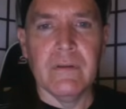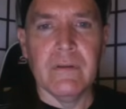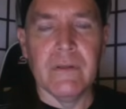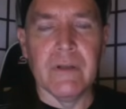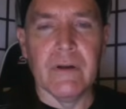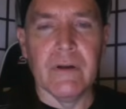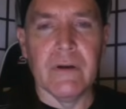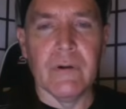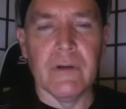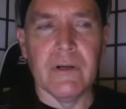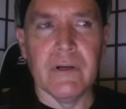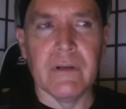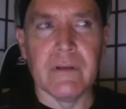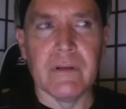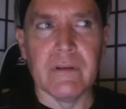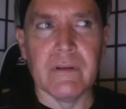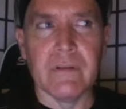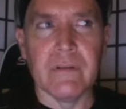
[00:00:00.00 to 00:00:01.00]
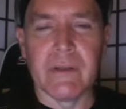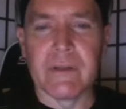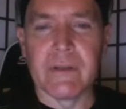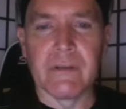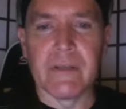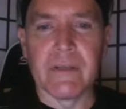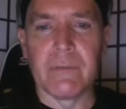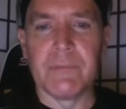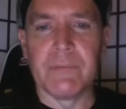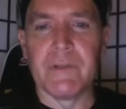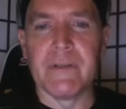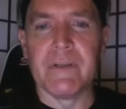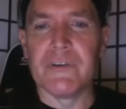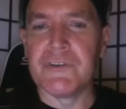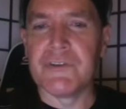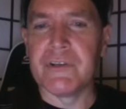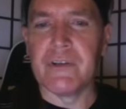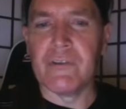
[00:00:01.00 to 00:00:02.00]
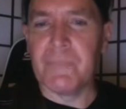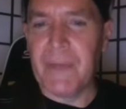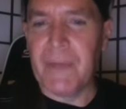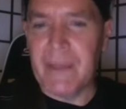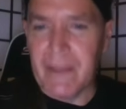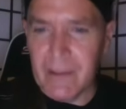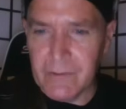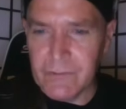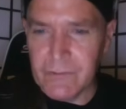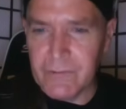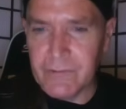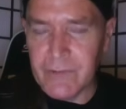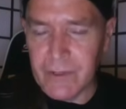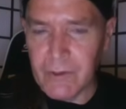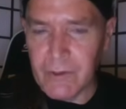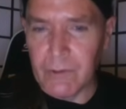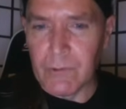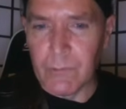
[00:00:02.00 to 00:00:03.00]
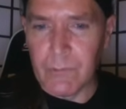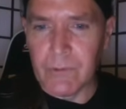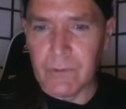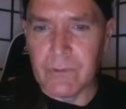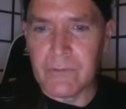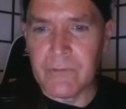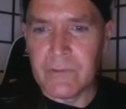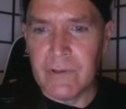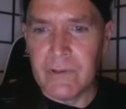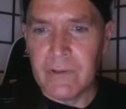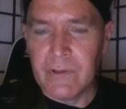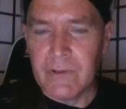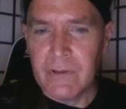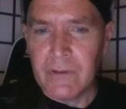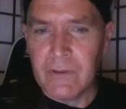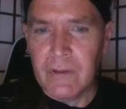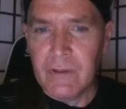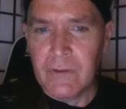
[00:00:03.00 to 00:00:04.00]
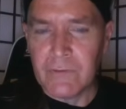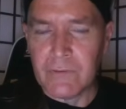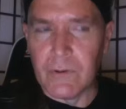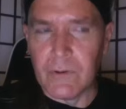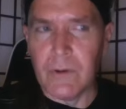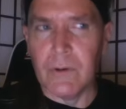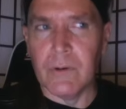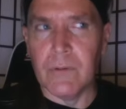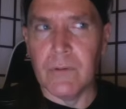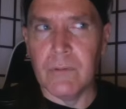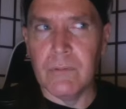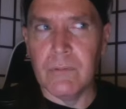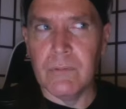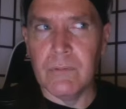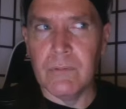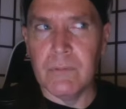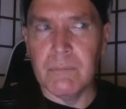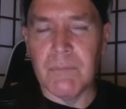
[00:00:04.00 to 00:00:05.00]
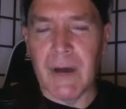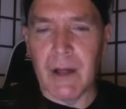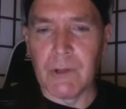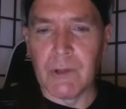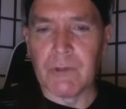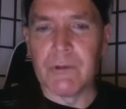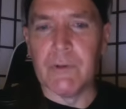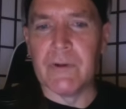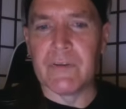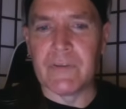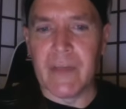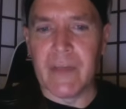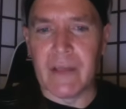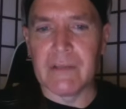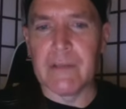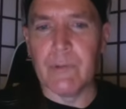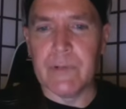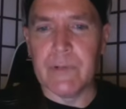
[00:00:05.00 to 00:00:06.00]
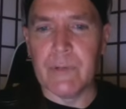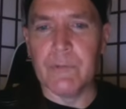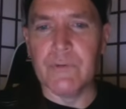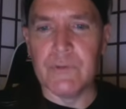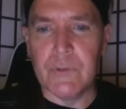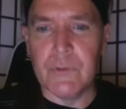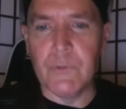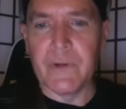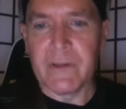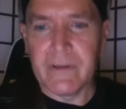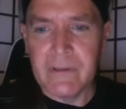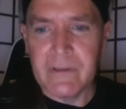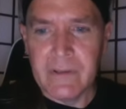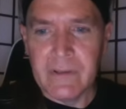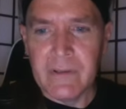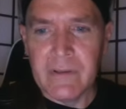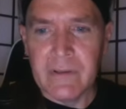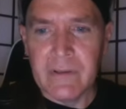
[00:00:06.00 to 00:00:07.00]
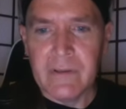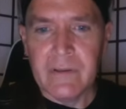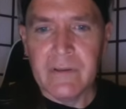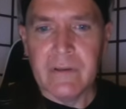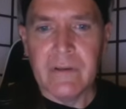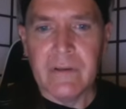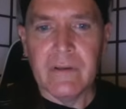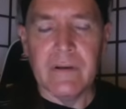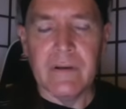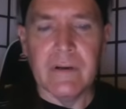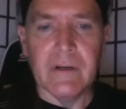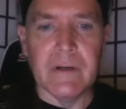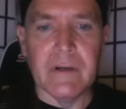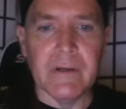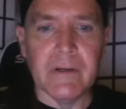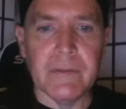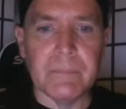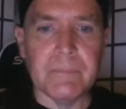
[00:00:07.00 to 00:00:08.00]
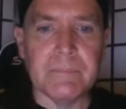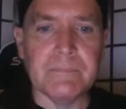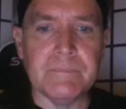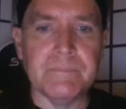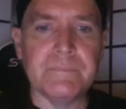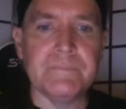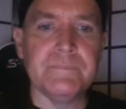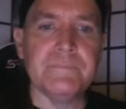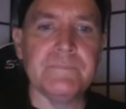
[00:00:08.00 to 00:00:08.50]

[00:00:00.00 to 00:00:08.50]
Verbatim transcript: you know, uh, like like completely shit its pants. In other words, so Mahler knew exactly what he was doing. Um,